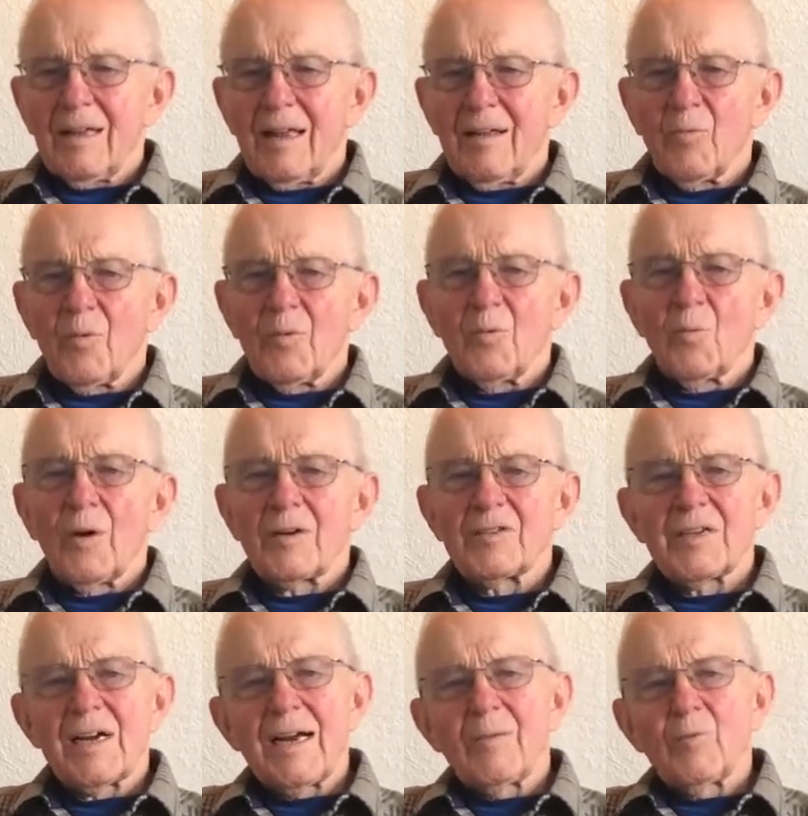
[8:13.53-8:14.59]
And one
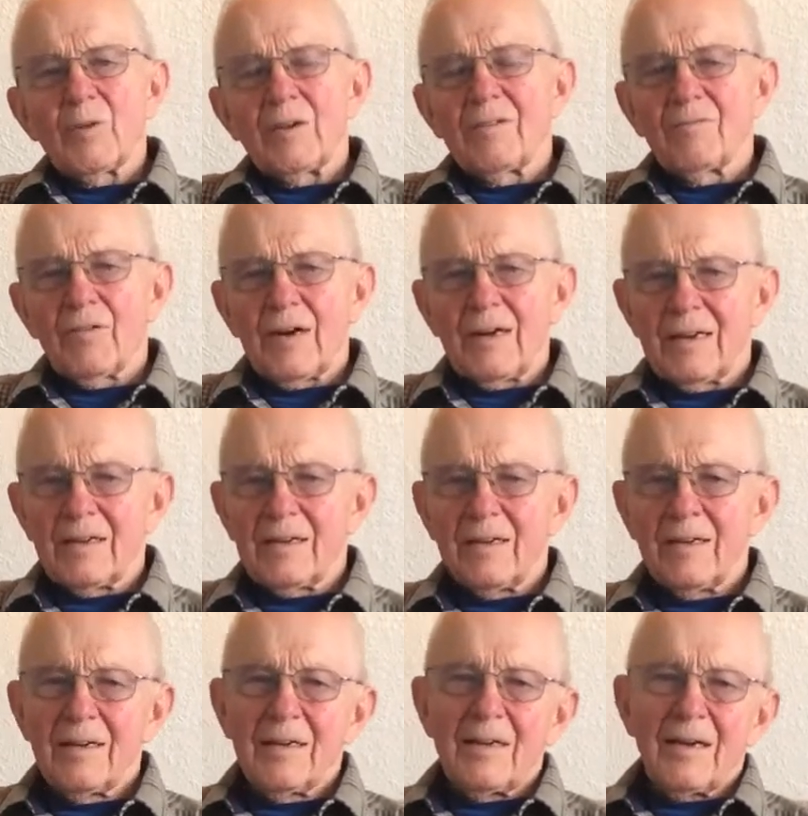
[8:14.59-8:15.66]
time we invited
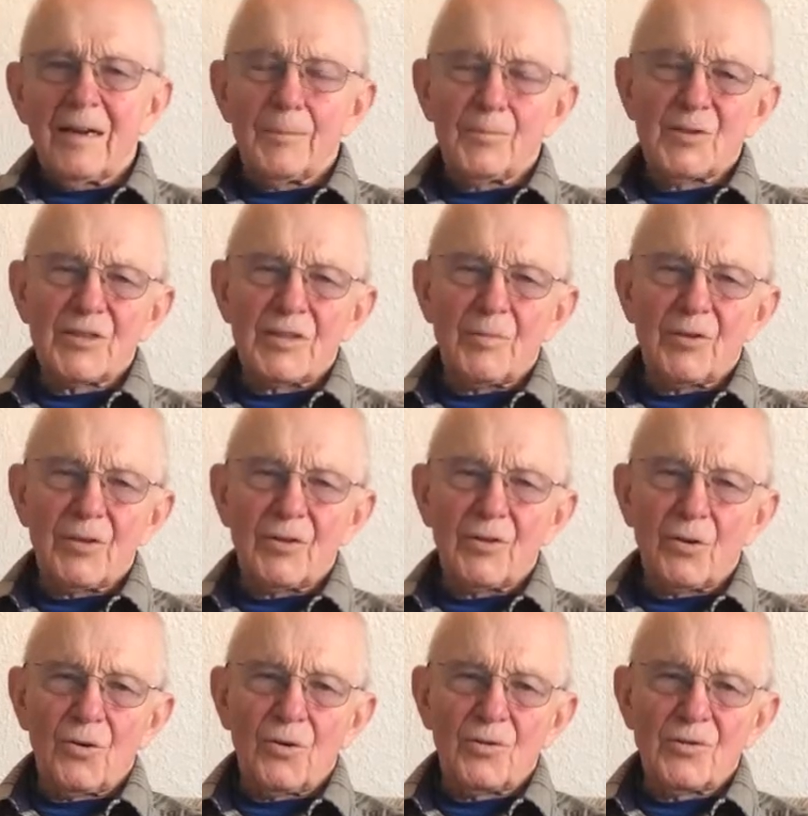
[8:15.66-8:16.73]
up some of the
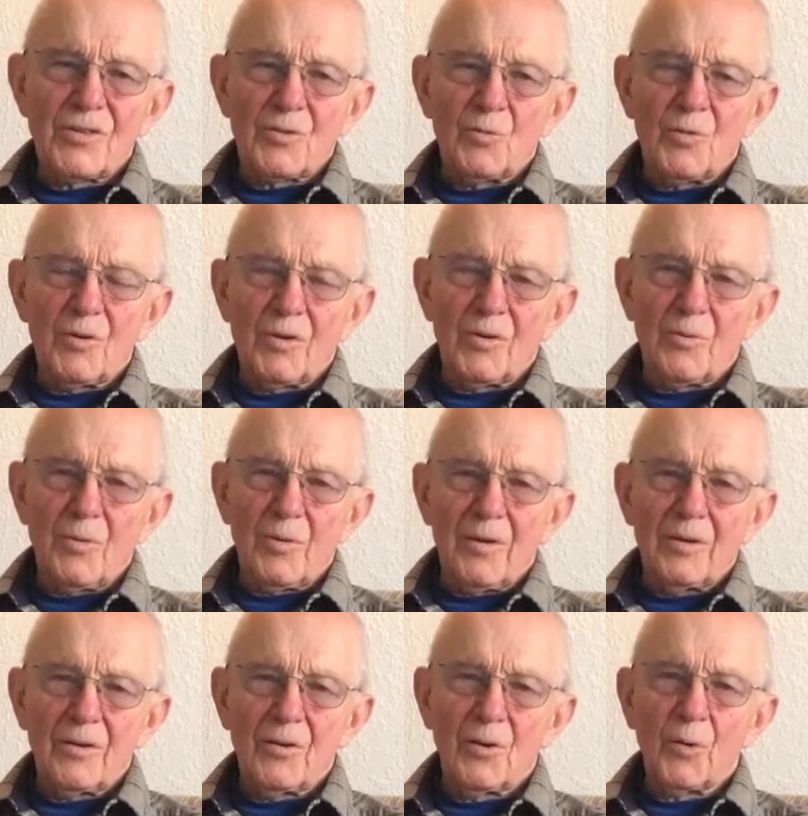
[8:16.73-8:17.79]
girls that we were
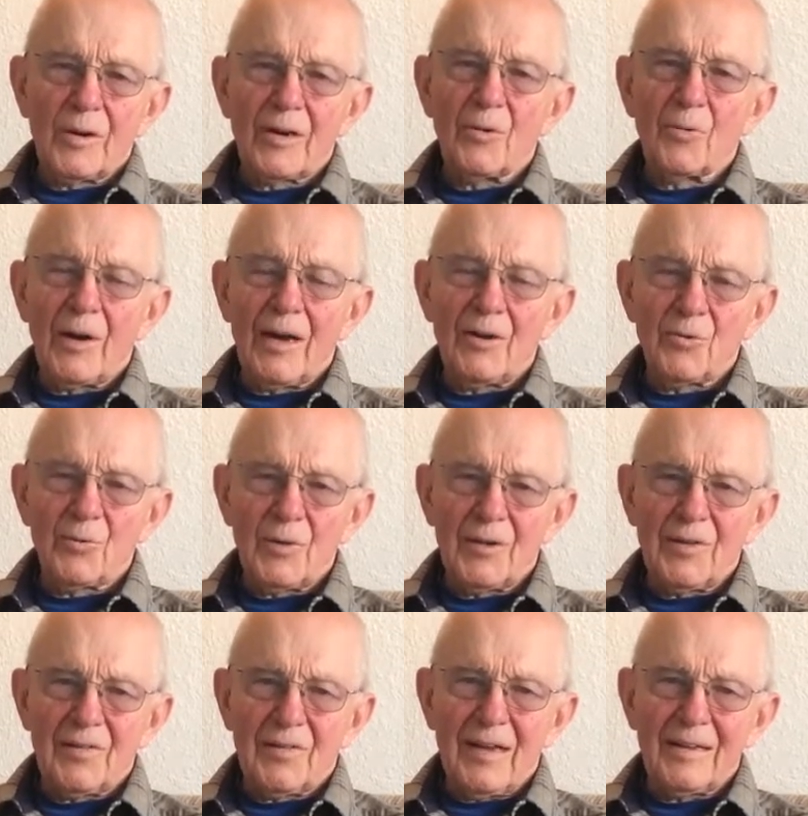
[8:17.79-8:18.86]
going around
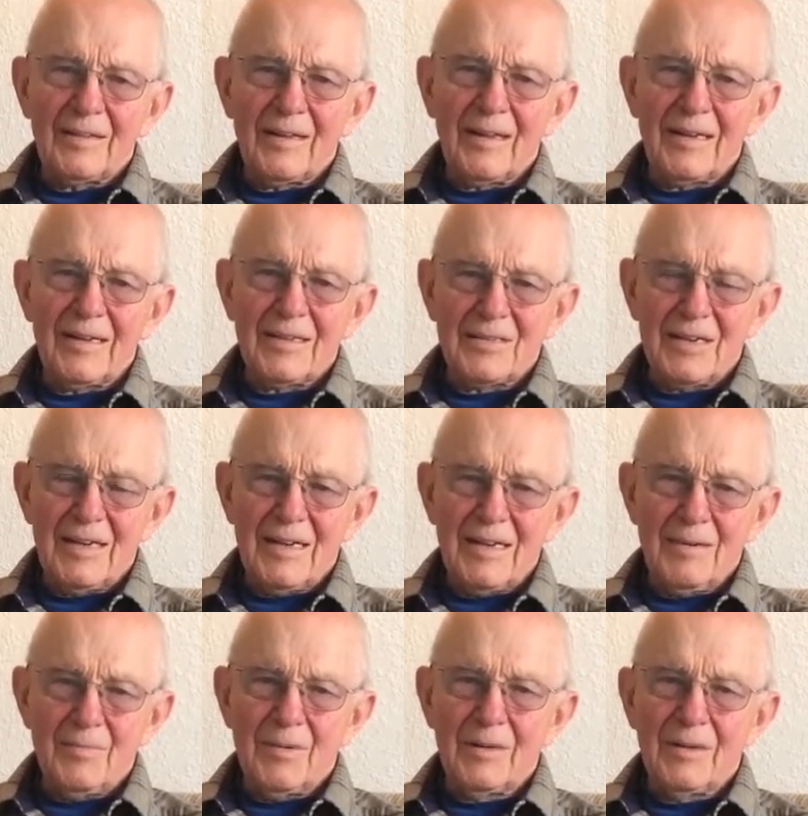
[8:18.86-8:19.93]
with at that
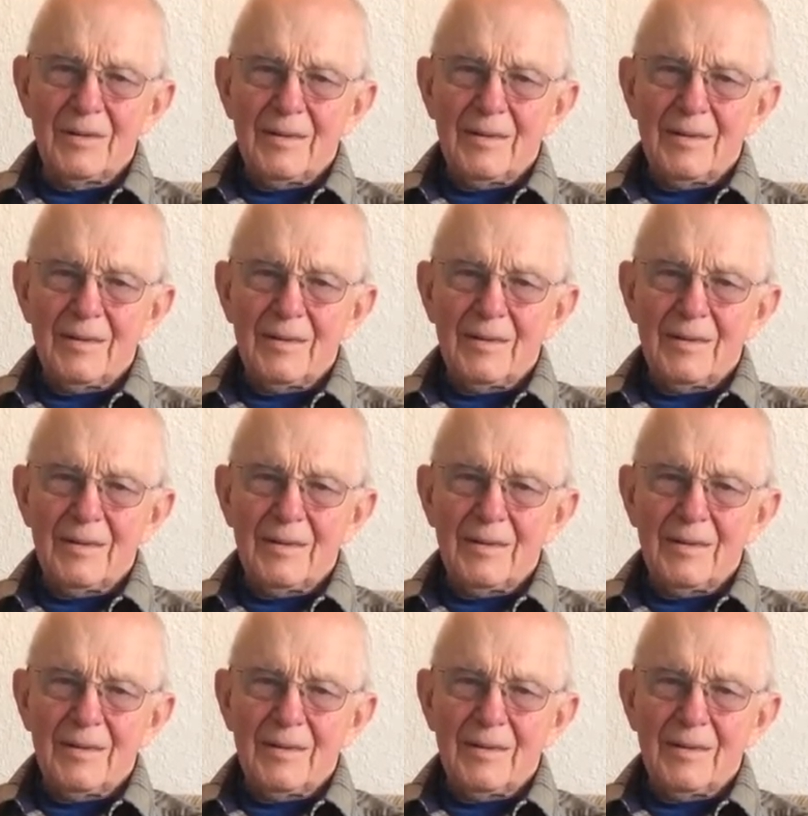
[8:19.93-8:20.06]
time,